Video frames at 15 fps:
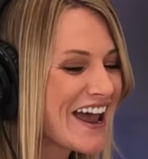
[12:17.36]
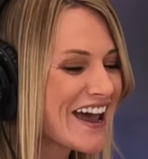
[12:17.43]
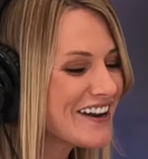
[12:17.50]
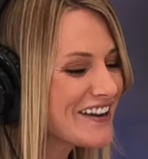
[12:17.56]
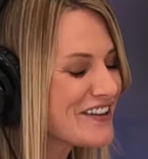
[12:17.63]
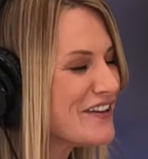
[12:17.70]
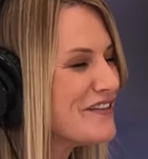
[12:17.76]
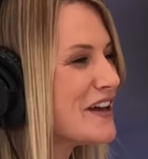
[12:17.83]
And
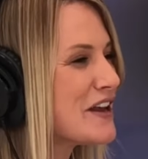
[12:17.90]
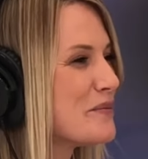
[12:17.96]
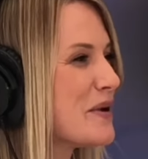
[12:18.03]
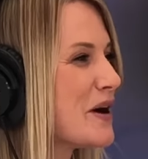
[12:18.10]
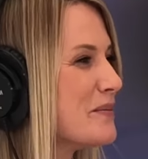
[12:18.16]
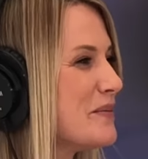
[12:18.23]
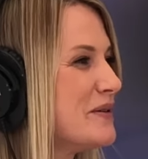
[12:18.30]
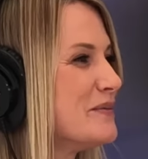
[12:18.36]
I love that
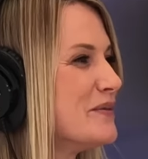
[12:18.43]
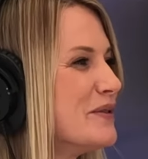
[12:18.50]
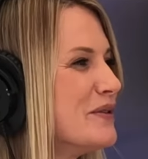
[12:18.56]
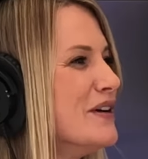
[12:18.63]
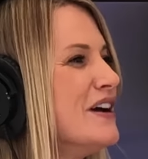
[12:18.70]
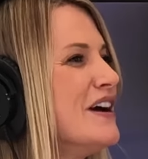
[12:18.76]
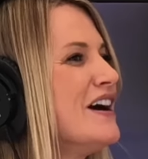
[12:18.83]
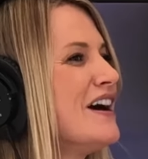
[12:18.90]
about
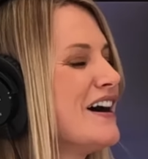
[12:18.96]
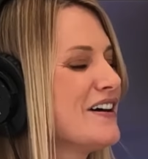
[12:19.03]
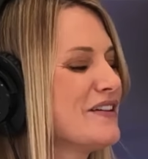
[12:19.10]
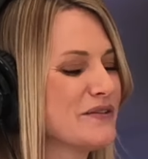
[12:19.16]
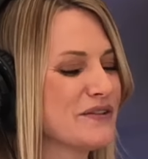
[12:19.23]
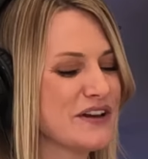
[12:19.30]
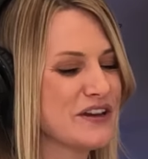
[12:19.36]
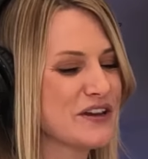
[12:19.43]
people. I
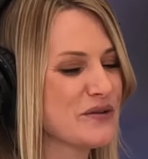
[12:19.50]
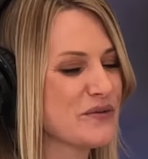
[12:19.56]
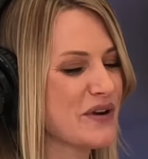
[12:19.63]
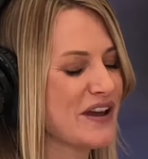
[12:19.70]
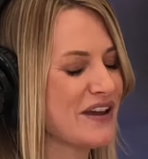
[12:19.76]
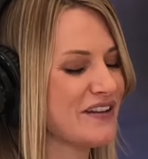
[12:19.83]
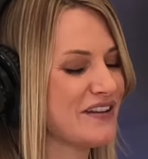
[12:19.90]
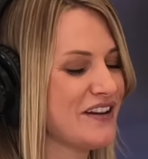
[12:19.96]
don't like it
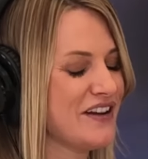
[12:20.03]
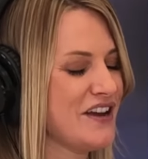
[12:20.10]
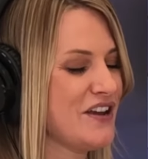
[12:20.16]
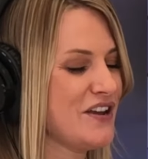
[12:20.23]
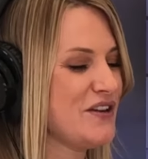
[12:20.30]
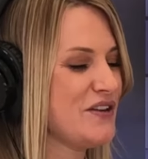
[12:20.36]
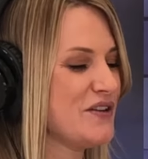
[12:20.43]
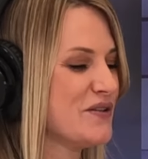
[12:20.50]
when,
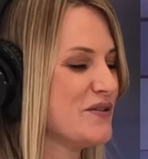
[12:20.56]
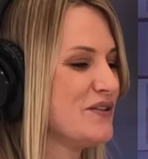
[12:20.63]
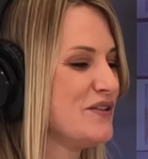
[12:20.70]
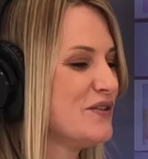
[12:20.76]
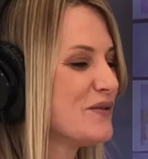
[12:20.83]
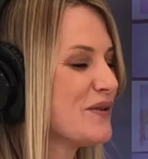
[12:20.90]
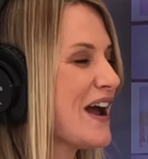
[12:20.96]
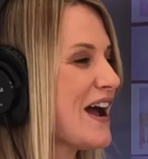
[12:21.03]
you
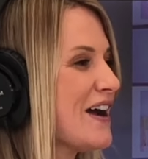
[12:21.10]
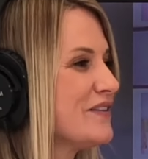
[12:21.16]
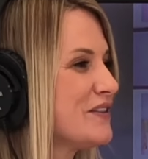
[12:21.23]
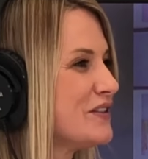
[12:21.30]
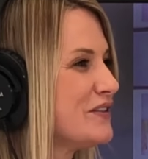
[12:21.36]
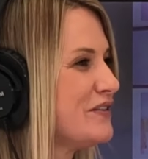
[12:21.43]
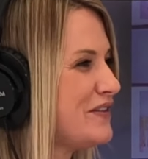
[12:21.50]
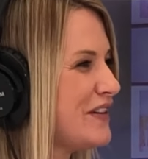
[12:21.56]
don't have
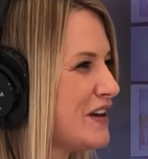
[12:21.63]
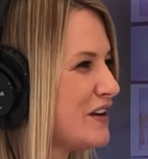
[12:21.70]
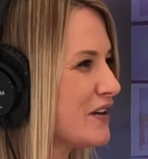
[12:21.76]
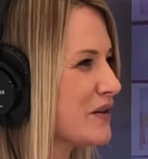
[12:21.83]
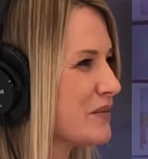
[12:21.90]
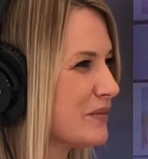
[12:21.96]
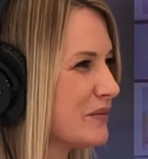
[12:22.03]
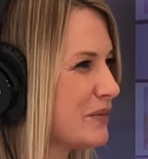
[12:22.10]
to fit a
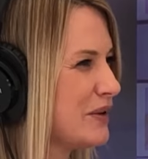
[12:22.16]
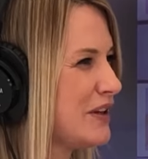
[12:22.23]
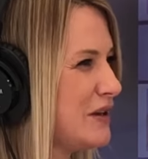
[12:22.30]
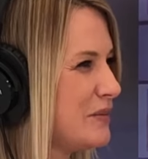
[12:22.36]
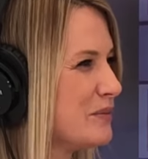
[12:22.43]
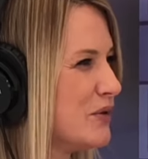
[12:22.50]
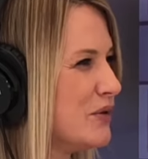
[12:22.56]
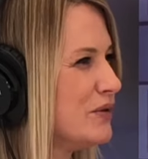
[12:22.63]

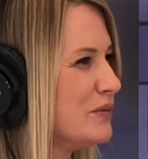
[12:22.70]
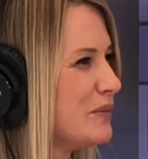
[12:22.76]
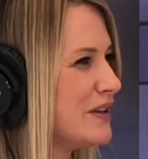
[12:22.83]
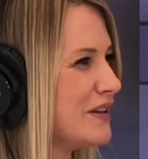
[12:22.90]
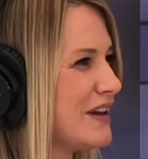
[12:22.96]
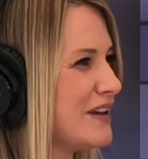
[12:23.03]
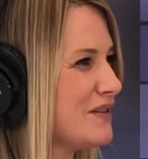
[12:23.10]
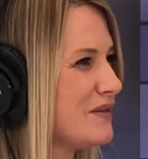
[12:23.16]
complete mold,
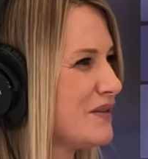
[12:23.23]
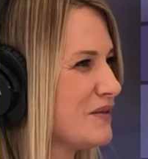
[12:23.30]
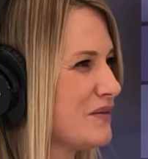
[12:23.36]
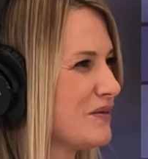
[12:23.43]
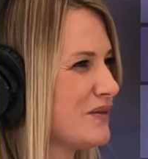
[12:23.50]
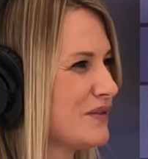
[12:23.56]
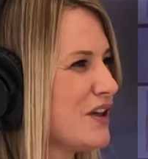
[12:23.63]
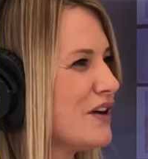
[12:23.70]
but like,
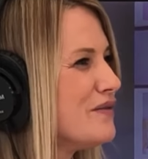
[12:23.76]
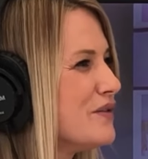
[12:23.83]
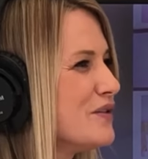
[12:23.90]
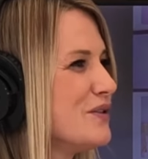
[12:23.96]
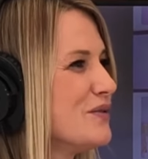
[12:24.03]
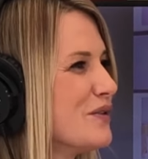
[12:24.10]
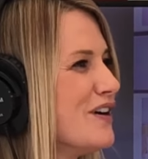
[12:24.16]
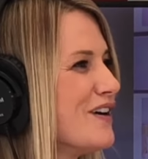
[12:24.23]
love who
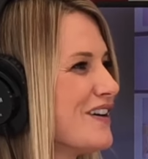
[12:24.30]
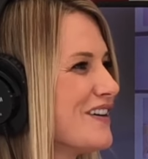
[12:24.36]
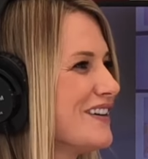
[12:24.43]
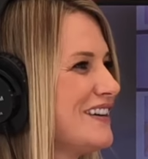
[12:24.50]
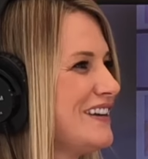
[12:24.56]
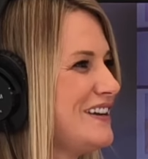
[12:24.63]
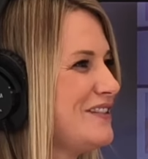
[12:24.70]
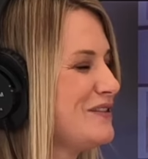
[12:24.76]
you are.
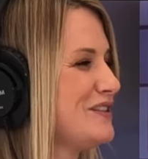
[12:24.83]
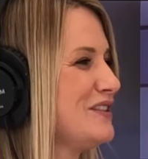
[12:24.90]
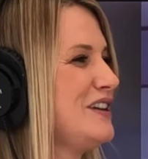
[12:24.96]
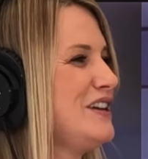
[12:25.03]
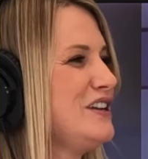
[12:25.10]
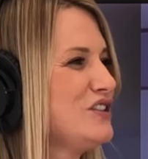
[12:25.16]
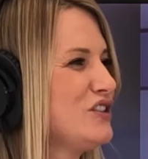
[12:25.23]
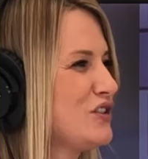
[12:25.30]
And
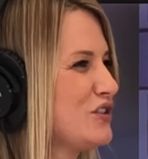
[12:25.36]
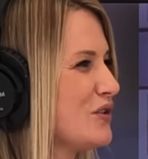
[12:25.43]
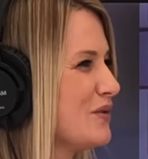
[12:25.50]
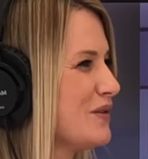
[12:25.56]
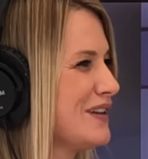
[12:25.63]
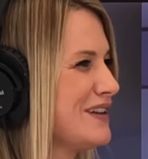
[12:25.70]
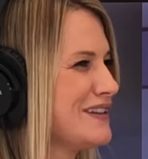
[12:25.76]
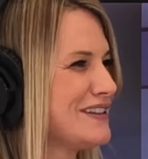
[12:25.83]
he's
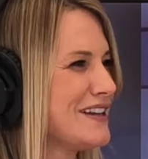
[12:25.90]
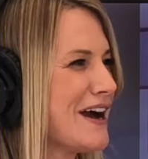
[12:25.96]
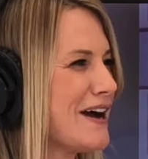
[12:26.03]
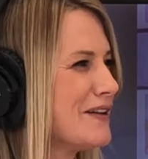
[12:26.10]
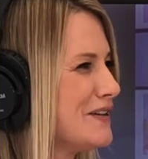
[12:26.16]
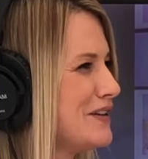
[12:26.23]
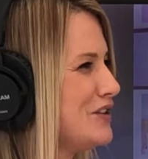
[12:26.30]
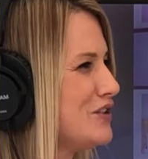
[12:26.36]
showing his
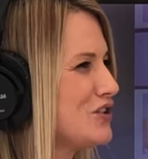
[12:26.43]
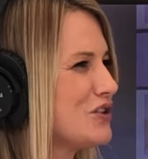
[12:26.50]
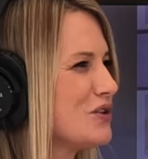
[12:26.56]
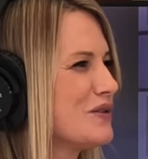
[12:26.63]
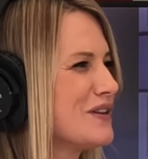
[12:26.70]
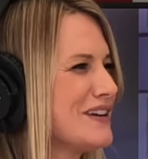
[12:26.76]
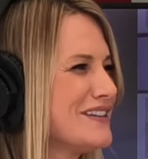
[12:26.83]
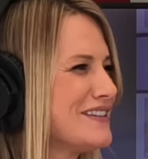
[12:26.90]
talent and
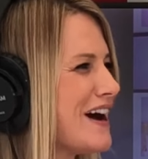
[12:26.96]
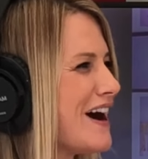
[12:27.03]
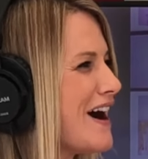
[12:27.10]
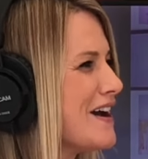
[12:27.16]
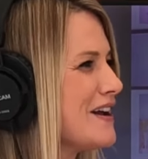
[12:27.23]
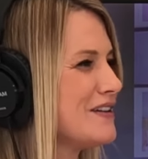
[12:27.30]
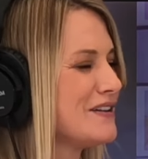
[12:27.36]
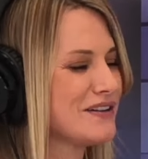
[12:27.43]
showing his
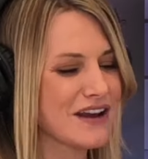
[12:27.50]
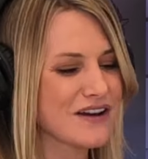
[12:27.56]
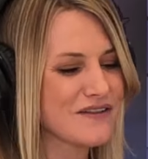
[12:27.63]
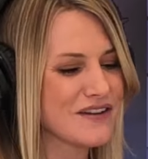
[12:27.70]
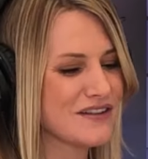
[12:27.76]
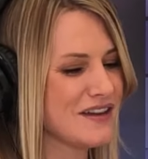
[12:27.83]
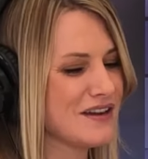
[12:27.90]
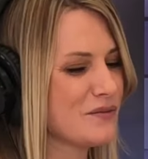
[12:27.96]
eye and
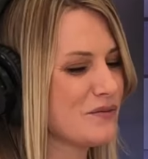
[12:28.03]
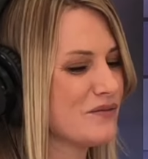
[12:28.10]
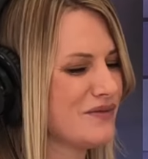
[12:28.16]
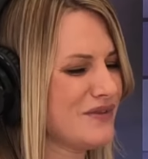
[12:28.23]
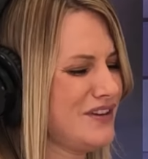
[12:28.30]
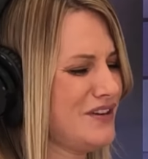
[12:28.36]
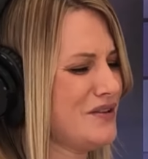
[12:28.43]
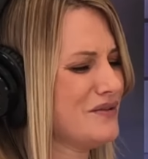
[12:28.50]
everything,
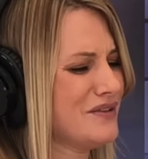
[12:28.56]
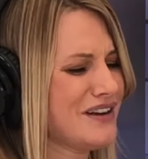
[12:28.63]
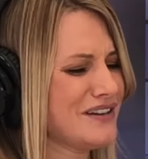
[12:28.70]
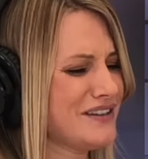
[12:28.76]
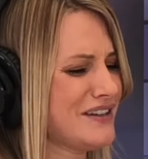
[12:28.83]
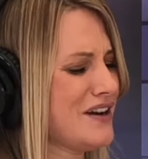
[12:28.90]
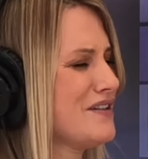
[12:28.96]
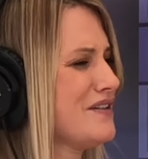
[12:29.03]

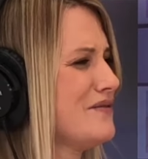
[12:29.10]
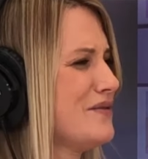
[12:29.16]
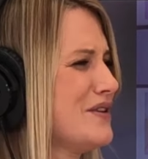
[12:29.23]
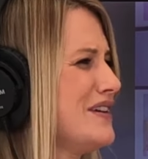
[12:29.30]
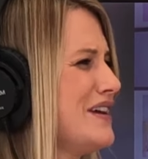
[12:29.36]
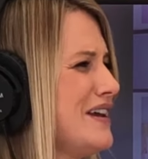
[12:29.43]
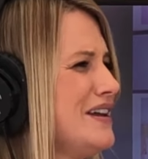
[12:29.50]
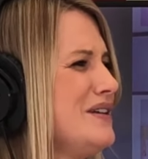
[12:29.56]
not scared of
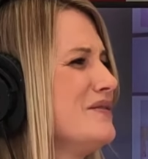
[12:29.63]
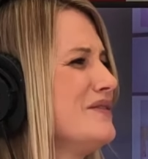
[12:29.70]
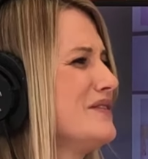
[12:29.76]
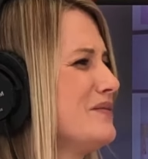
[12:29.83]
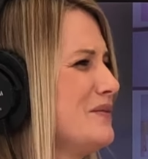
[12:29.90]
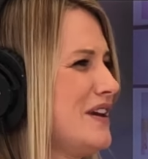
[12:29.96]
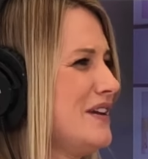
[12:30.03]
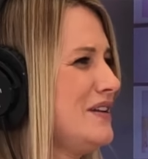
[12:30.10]
what
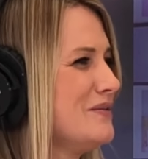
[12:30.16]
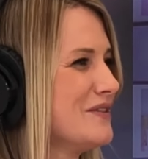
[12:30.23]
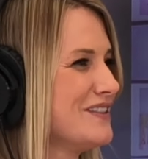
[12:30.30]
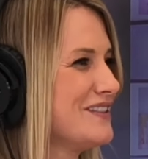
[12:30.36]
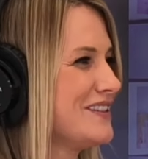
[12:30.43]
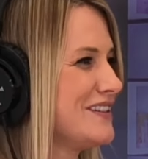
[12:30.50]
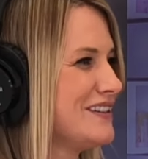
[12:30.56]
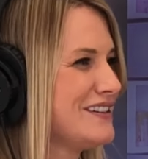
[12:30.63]

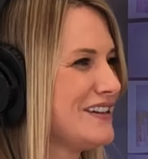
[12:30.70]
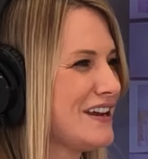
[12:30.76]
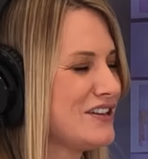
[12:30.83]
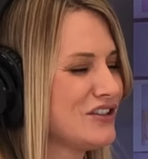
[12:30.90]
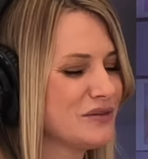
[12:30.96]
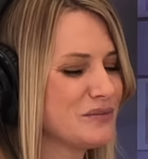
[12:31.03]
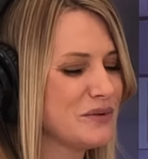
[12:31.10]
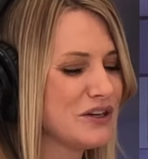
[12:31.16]
anyone's going to say,
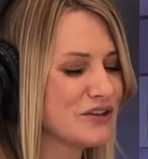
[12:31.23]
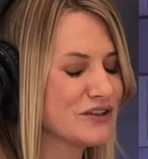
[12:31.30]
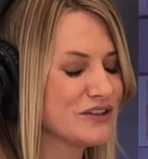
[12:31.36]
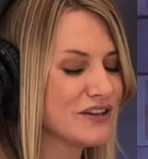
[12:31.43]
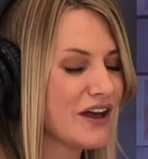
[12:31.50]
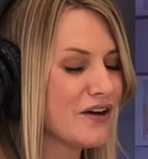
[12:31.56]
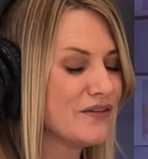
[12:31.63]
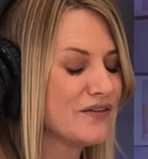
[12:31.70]
just be
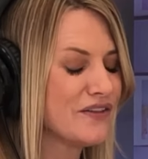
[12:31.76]
yourself.